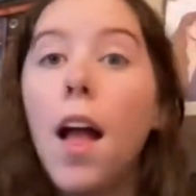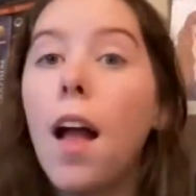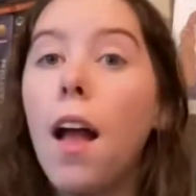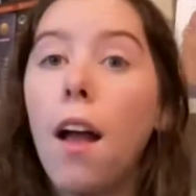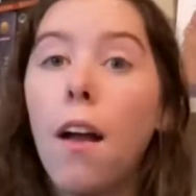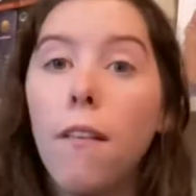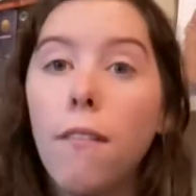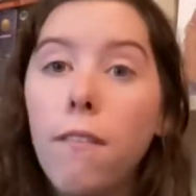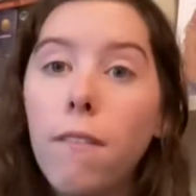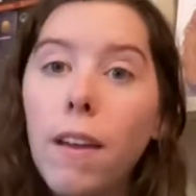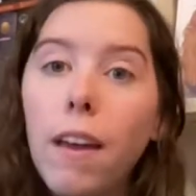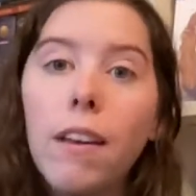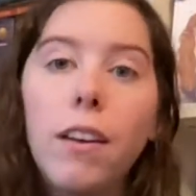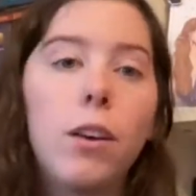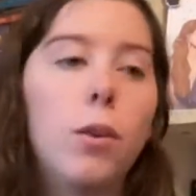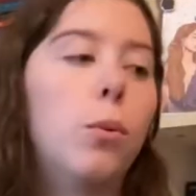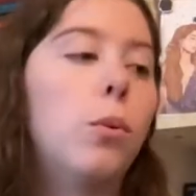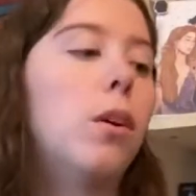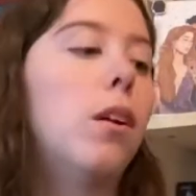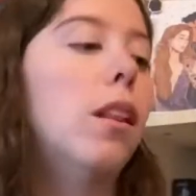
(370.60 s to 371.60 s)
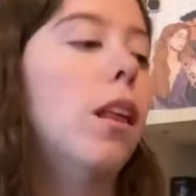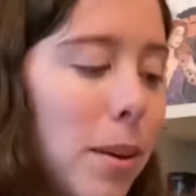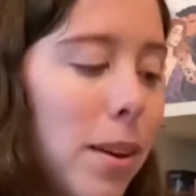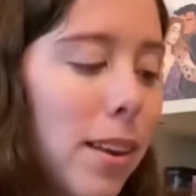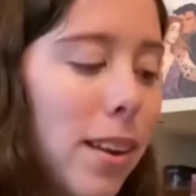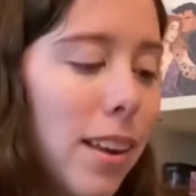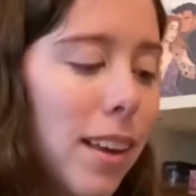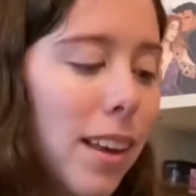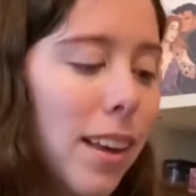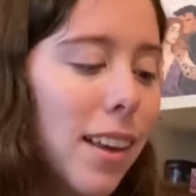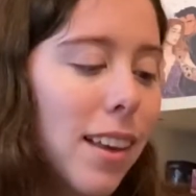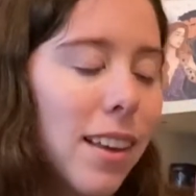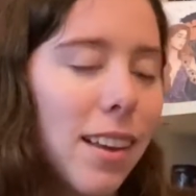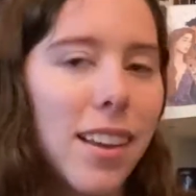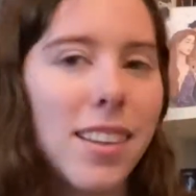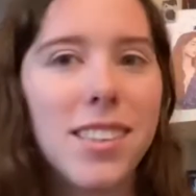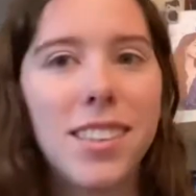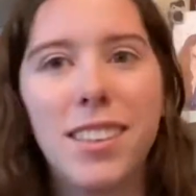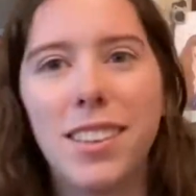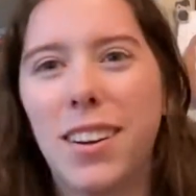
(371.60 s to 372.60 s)
Very cool.
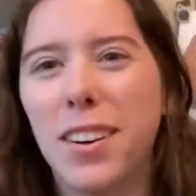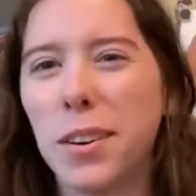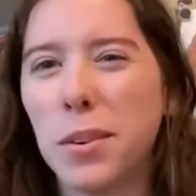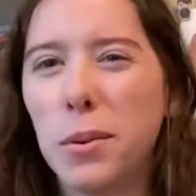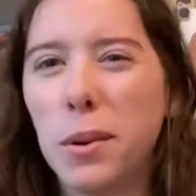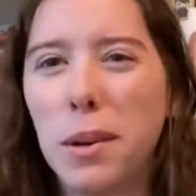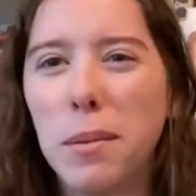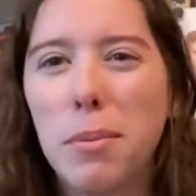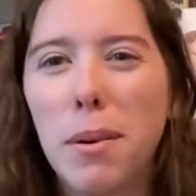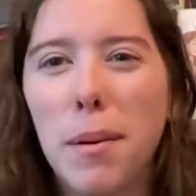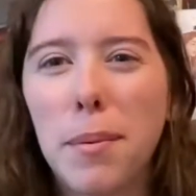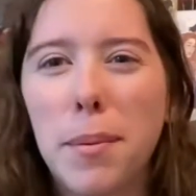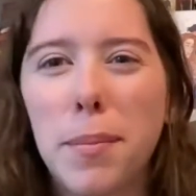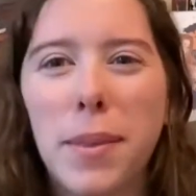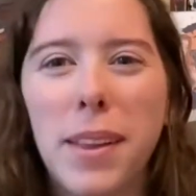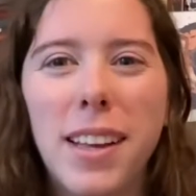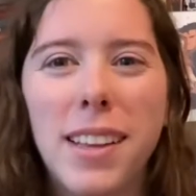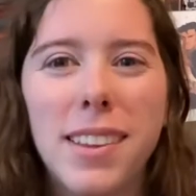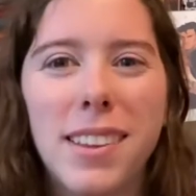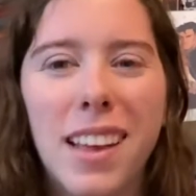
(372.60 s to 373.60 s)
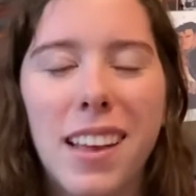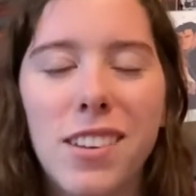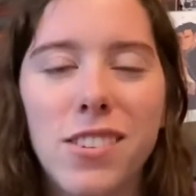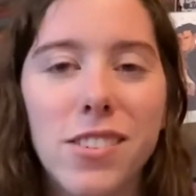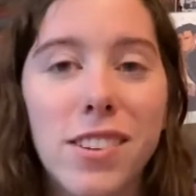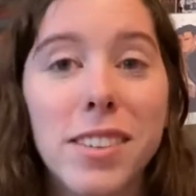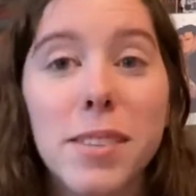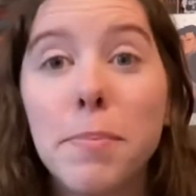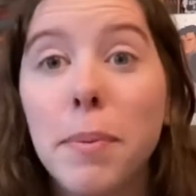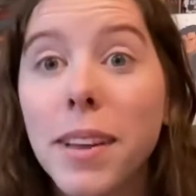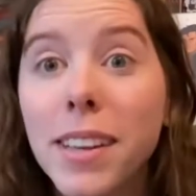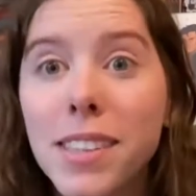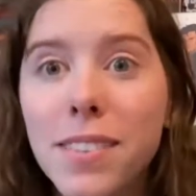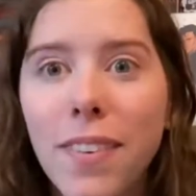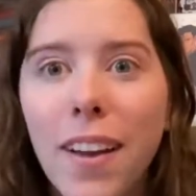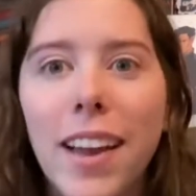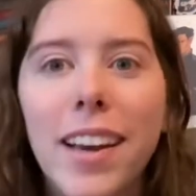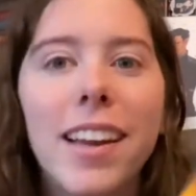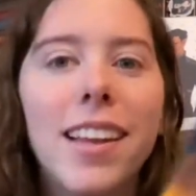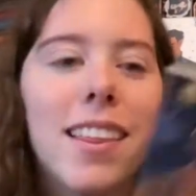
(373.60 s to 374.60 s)
Actually not cool, probably dangerous, but it's fine.